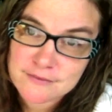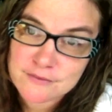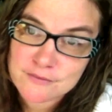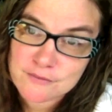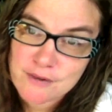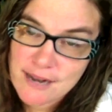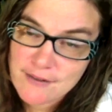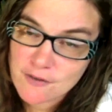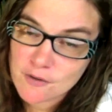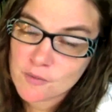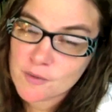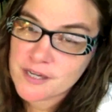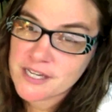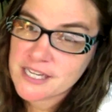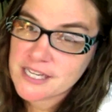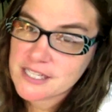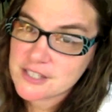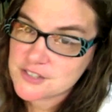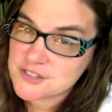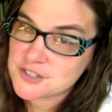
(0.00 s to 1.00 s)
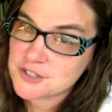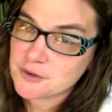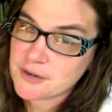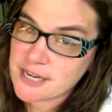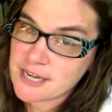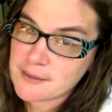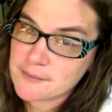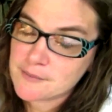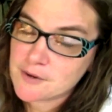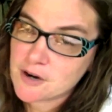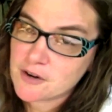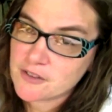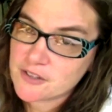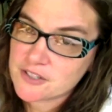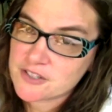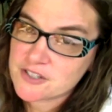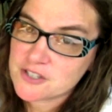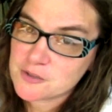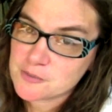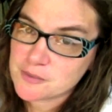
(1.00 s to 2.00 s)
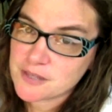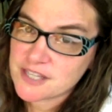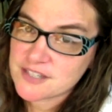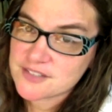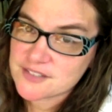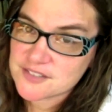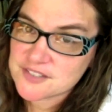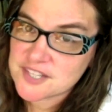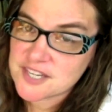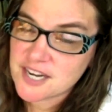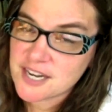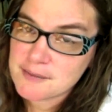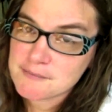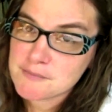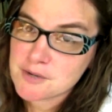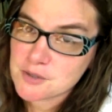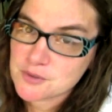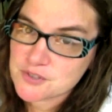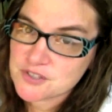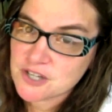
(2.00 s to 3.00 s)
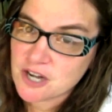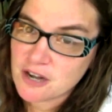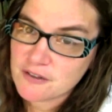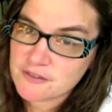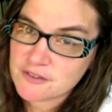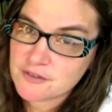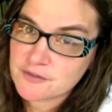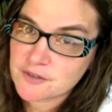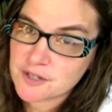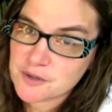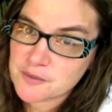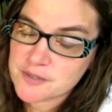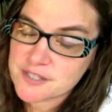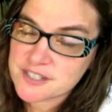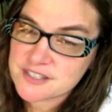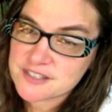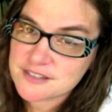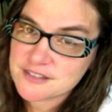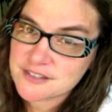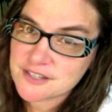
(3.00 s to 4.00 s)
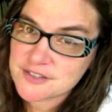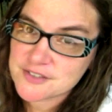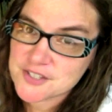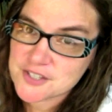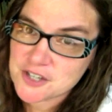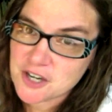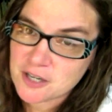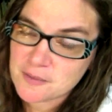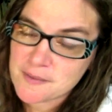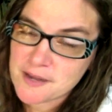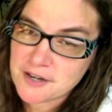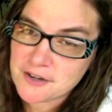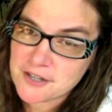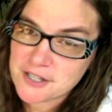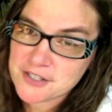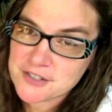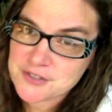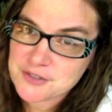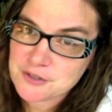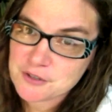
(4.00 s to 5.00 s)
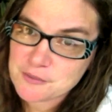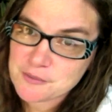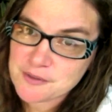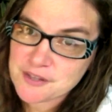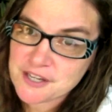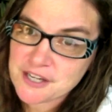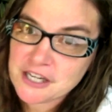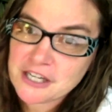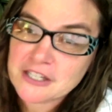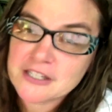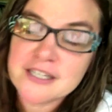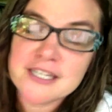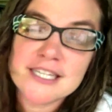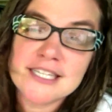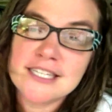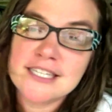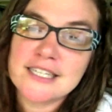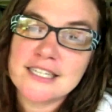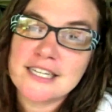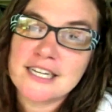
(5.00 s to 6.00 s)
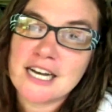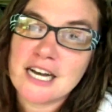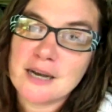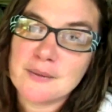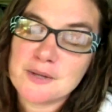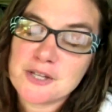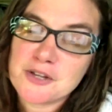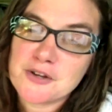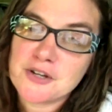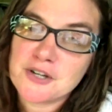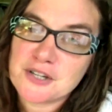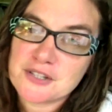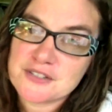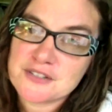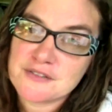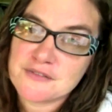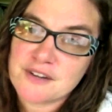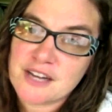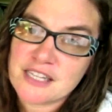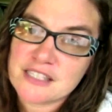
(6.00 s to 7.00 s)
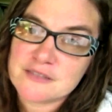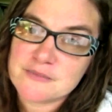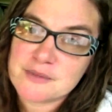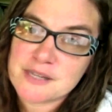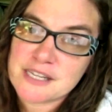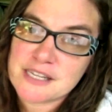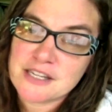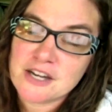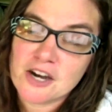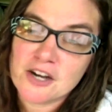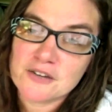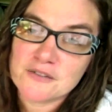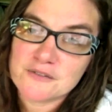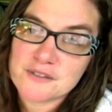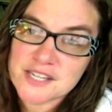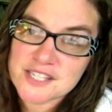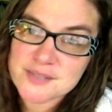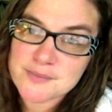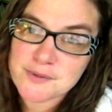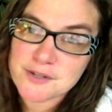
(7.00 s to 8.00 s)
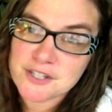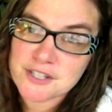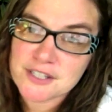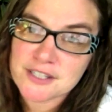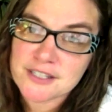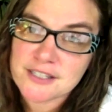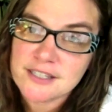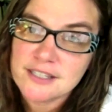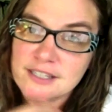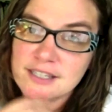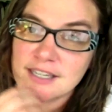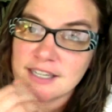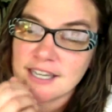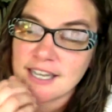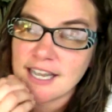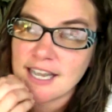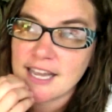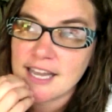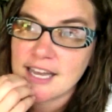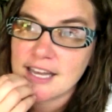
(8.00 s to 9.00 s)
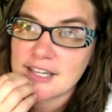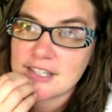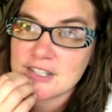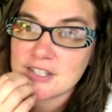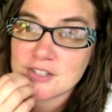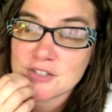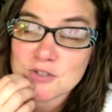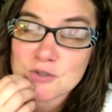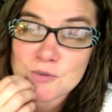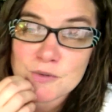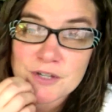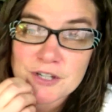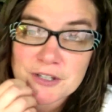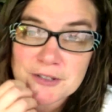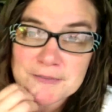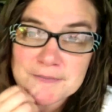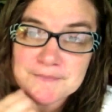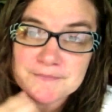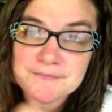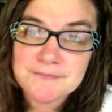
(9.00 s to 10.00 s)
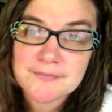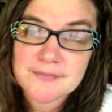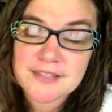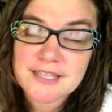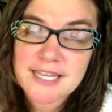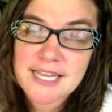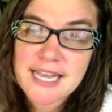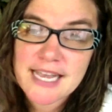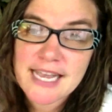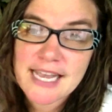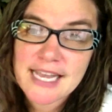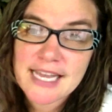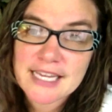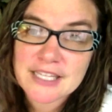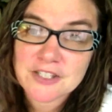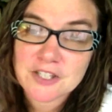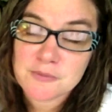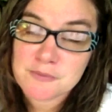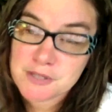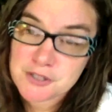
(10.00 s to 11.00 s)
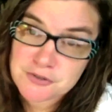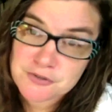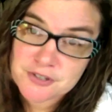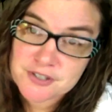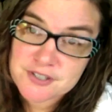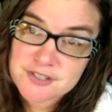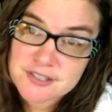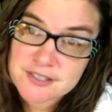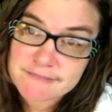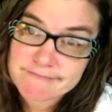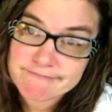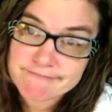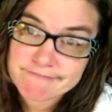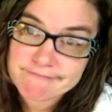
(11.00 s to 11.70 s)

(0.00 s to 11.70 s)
Ravelry, Instagram are the two places that I most often frequent. There's a Dark Matter Knits group there. But you can also find me on Facebook and on Twitter and on Pinterest.